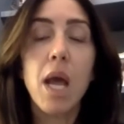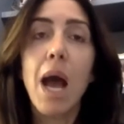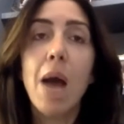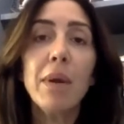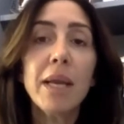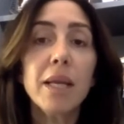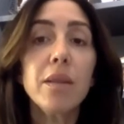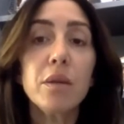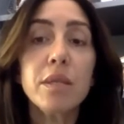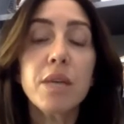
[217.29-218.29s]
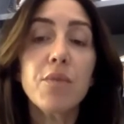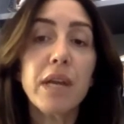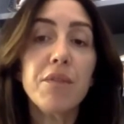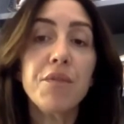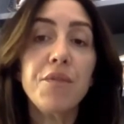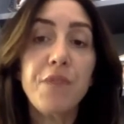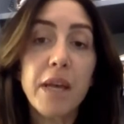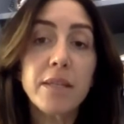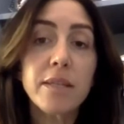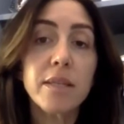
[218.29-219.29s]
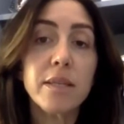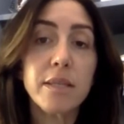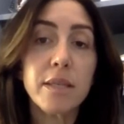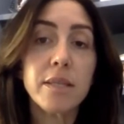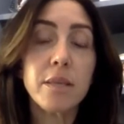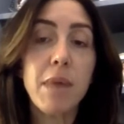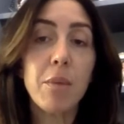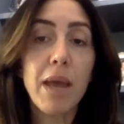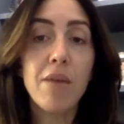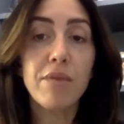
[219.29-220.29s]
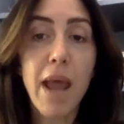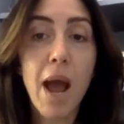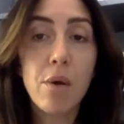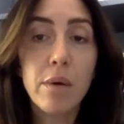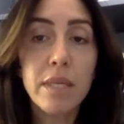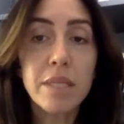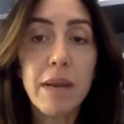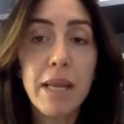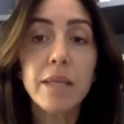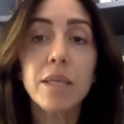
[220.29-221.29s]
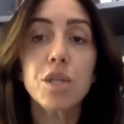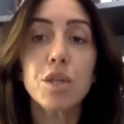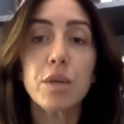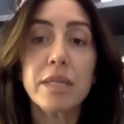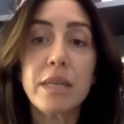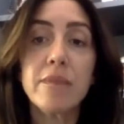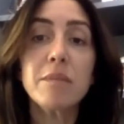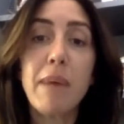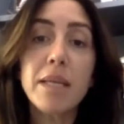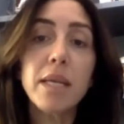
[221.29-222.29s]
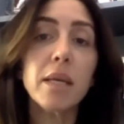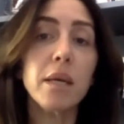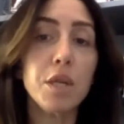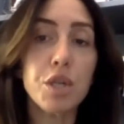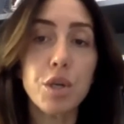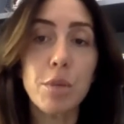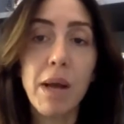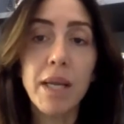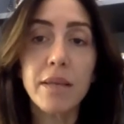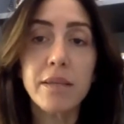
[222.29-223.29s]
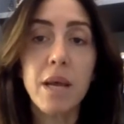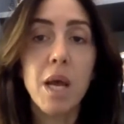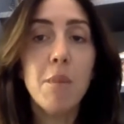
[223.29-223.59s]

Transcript: I want to get in there and see if we can fix the system that we have now and spending additional, instead of spending additional monies,